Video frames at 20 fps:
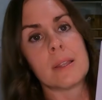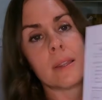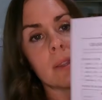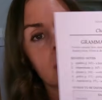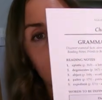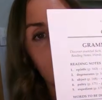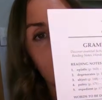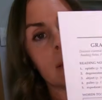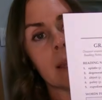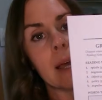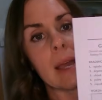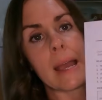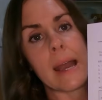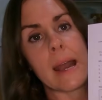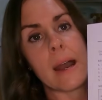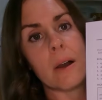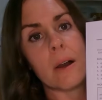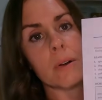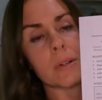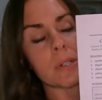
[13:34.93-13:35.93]
the
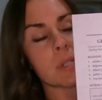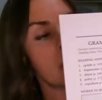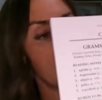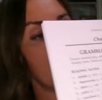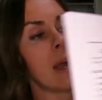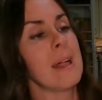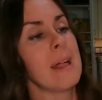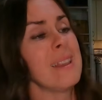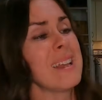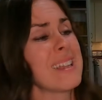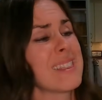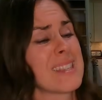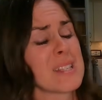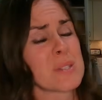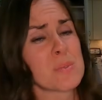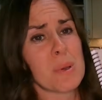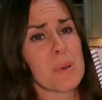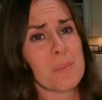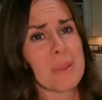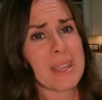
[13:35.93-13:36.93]
layout. I like
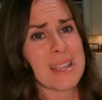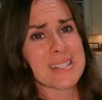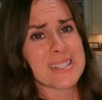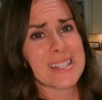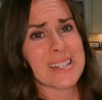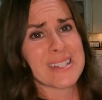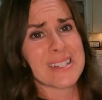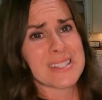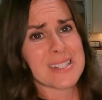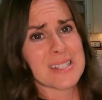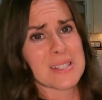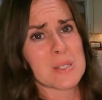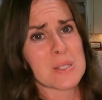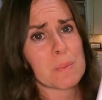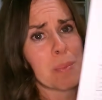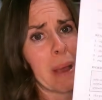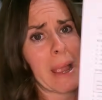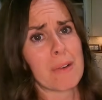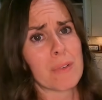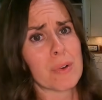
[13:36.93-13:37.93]
this one because it is a
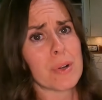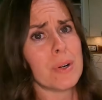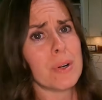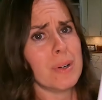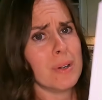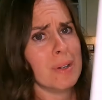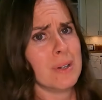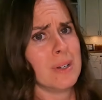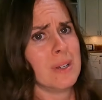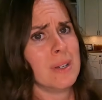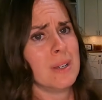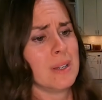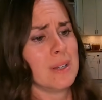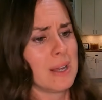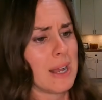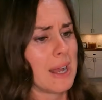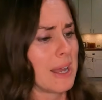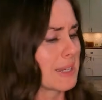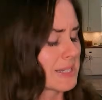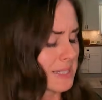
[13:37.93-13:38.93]
spiral.
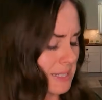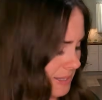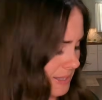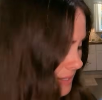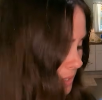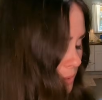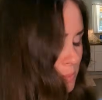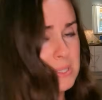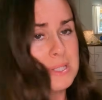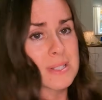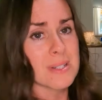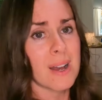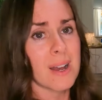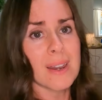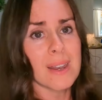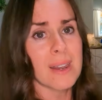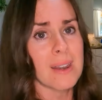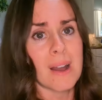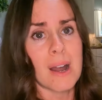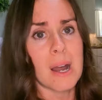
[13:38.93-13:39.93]
There was
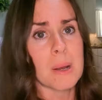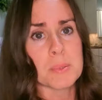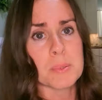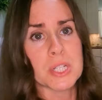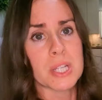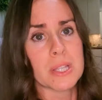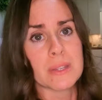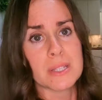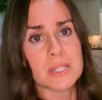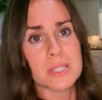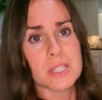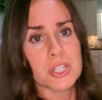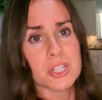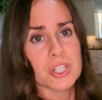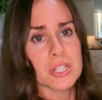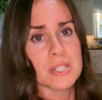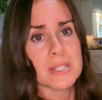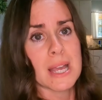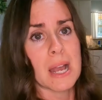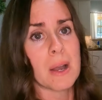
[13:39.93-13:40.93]
not an option. This is
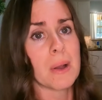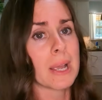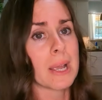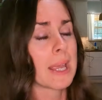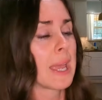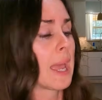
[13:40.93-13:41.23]
just how it